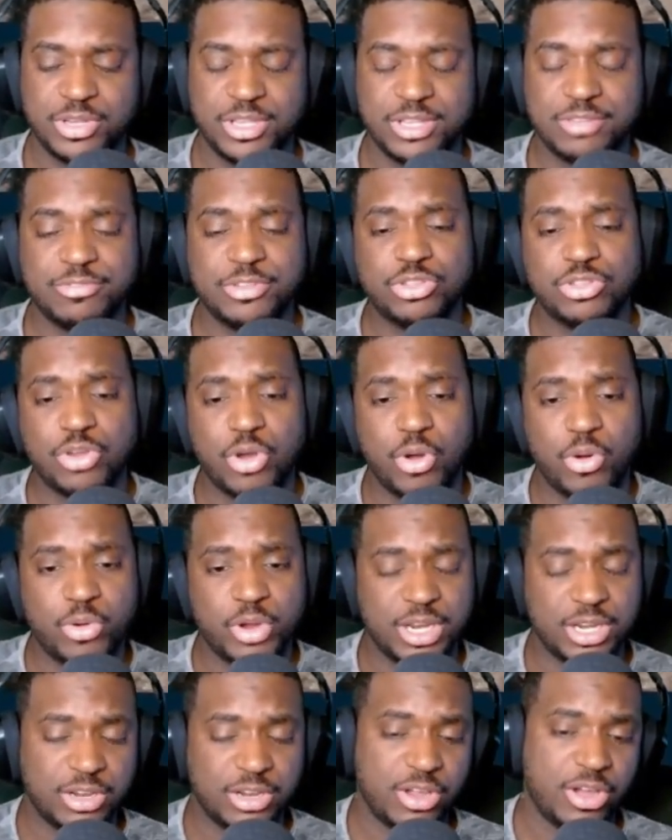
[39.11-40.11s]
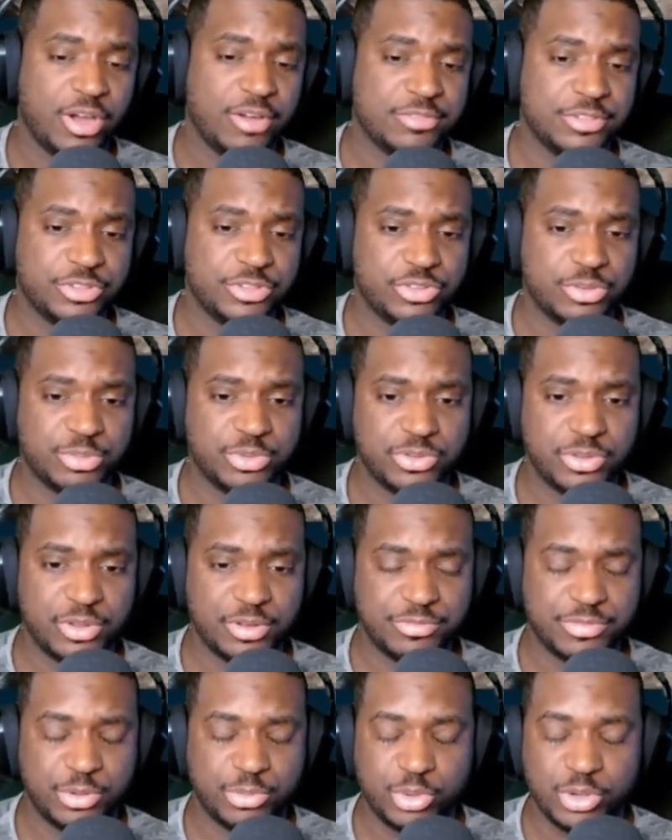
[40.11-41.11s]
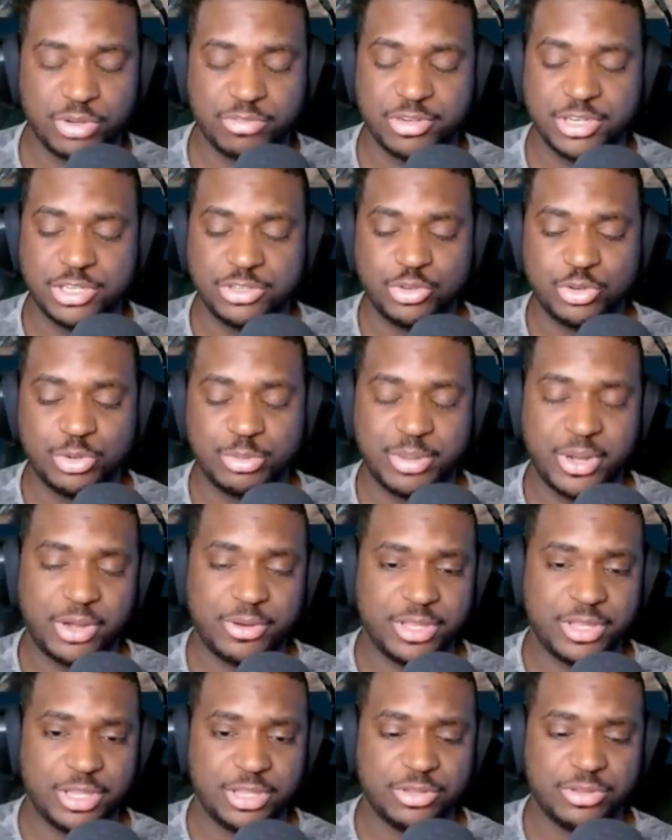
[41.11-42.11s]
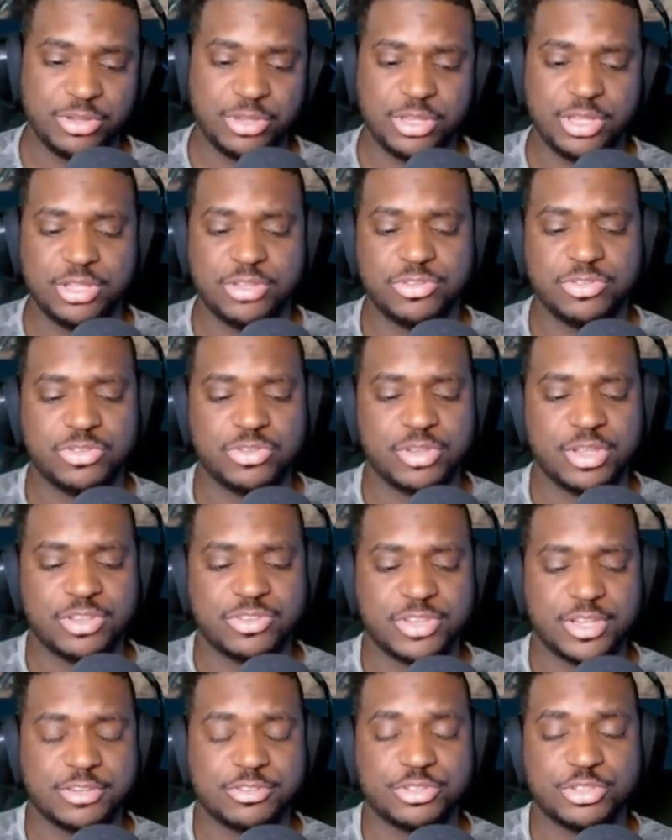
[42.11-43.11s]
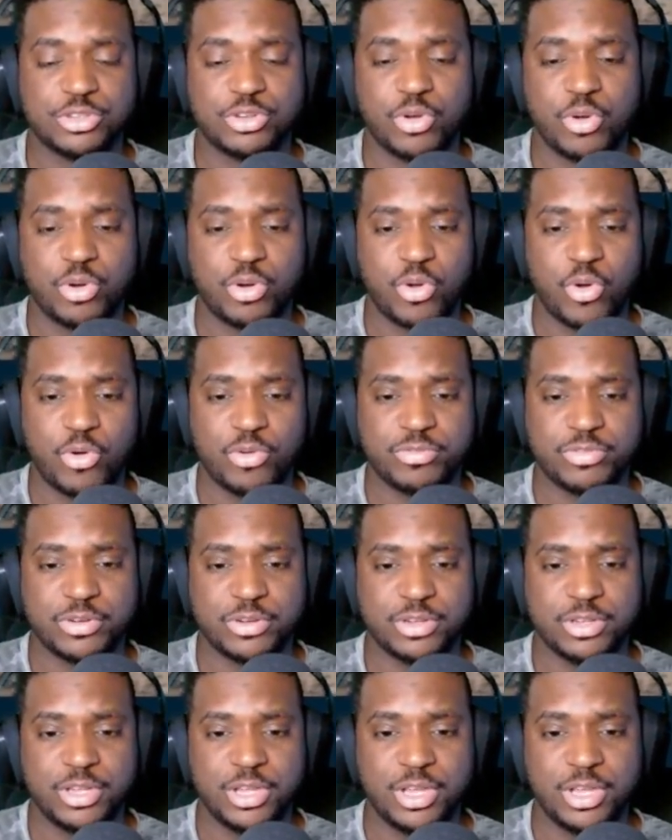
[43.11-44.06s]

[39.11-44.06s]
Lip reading: Even though it covered some stuff that we already knew about, it is essentially going over